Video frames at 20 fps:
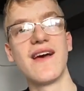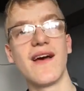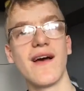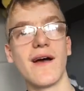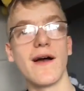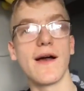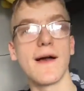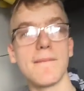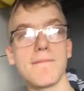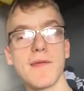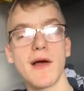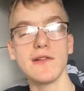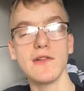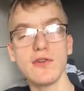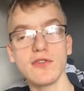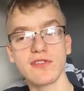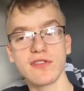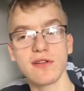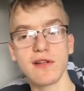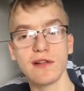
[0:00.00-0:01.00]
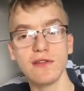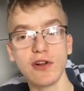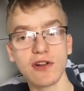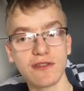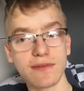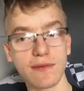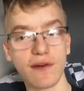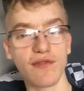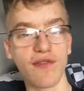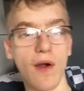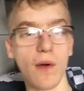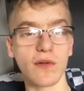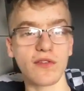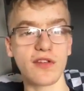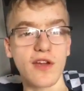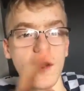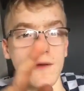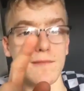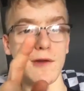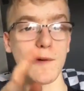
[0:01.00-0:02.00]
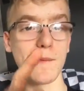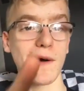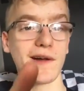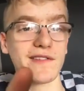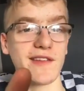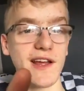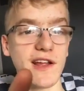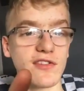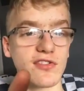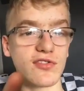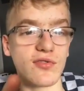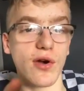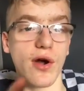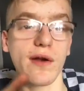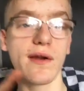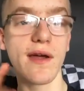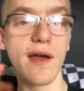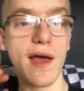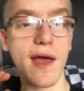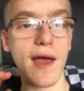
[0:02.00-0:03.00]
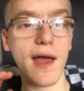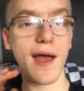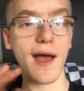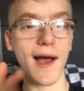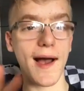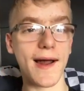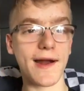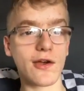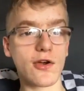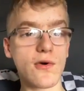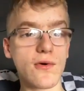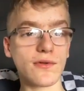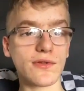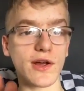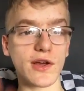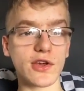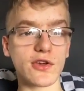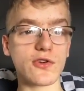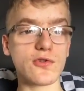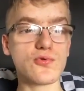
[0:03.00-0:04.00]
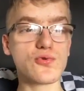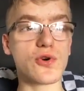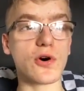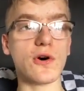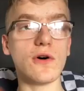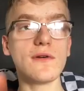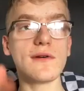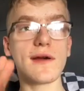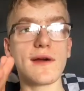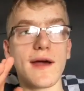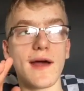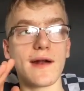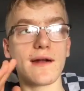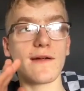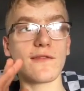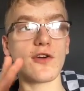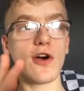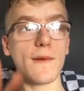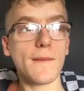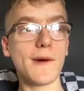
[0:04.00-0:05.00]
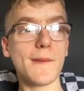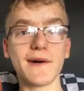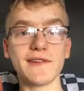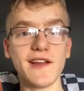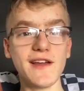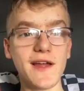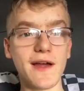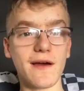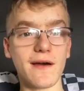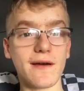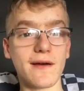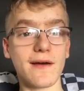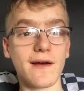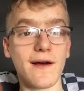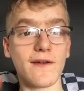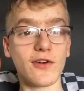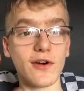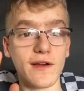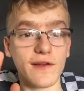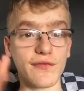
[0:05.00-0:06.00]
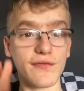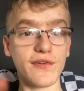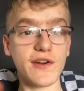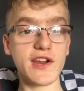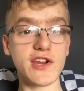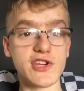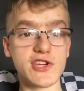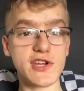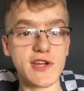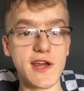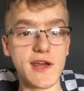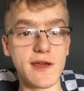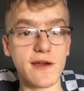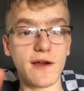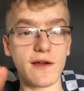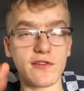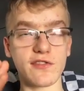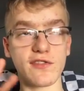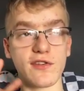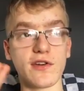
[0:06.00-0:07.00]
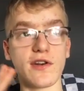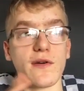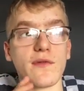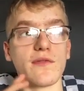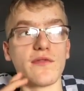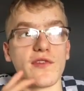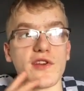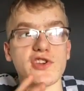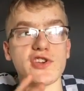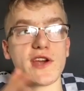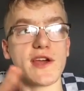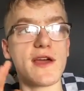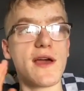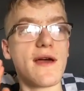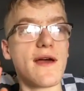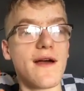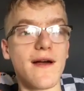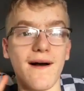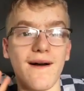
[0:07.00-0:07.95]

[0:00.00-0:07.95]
I looked at my phone, turned mobile data on, and I go on like Google, and I've got mobile data. I've got like 3G, like, sorry, no 3G.